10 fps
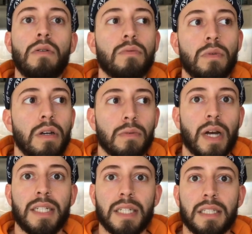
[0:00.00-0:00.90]

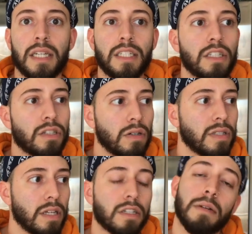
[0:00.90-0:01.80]
No, it just
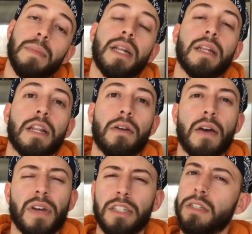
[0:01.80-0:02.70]
shows that you're committed
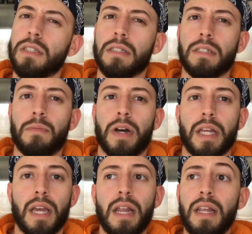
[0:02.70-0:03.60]
and you have interest in
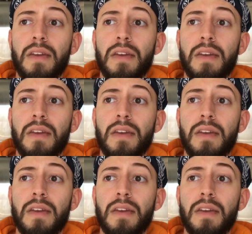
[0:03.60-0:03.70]
somebody.